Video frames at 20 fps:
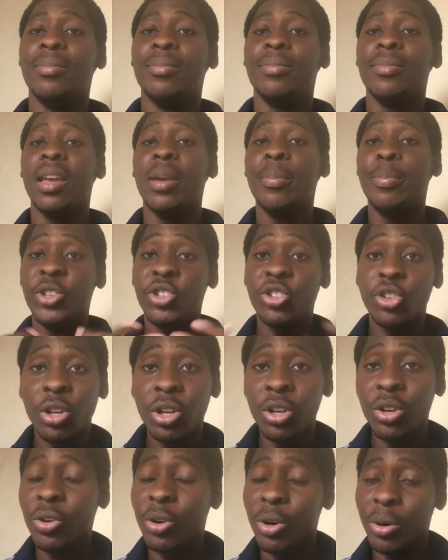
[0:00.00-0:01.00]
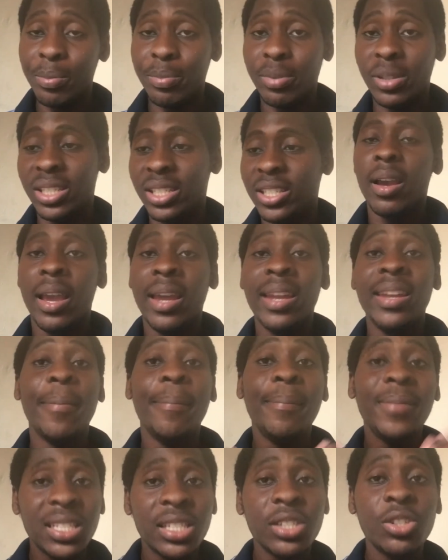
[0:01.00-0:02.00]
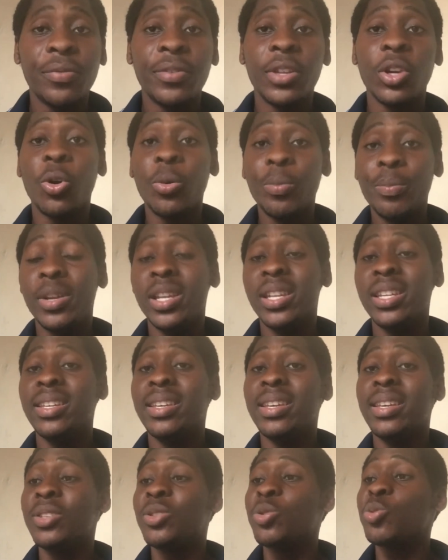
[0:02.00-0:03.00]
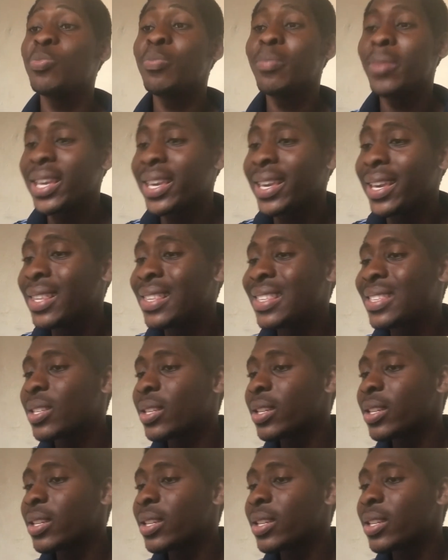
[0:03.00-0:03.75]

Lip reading: petroleum company, and the mission of the company is to market